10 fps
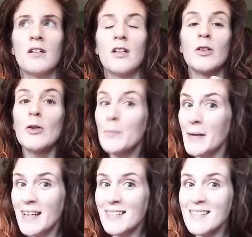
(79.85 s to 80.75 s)

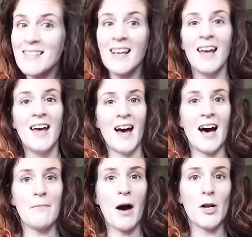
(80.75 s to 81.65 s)
lupus,
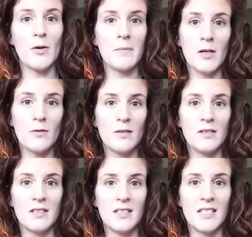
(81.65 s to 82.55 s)
autoimmune
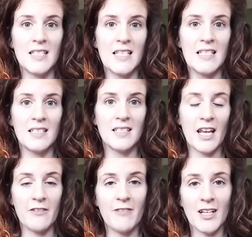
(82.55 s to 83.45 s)
diseases
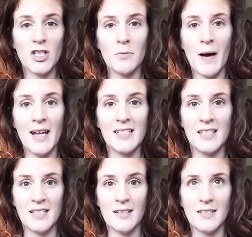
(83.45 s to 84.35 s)
that affect your body
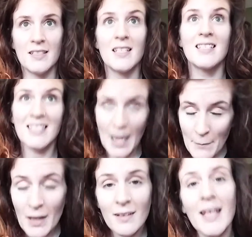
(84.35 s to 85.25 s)

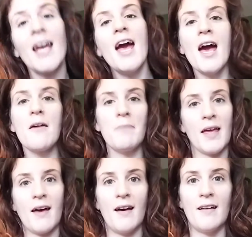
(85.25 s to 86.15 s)
systemically,
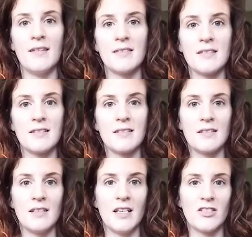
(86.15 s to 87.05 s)
because
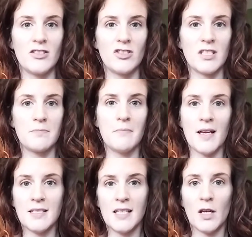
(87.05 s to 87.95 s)
it's just
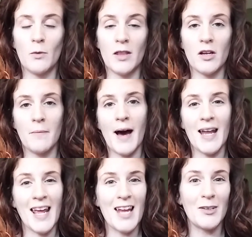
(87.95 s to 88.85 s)
messing with your
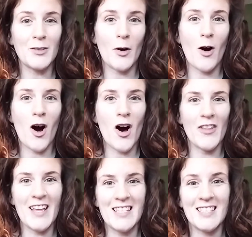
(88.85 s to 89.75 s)
body. I don't know all
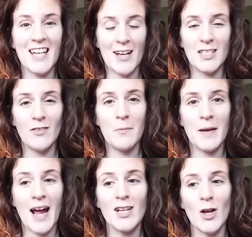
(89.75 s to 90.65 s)
the ins and outs of it,
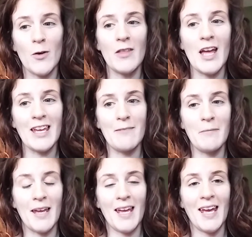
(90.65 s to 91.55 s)
but I know they can
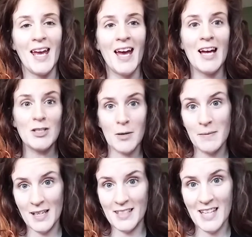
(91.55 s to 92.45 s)
be
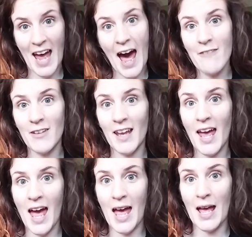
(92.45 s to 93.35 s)
attributed to having
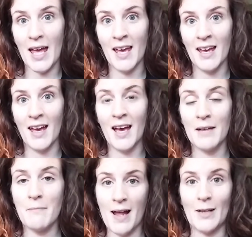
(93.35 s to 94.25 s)
a
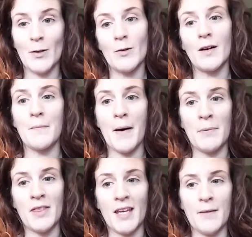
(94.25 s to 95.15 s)
monoclonal
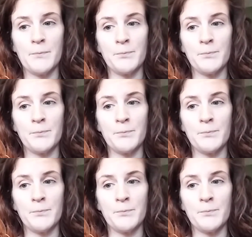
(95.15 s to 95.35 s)
gammopathy.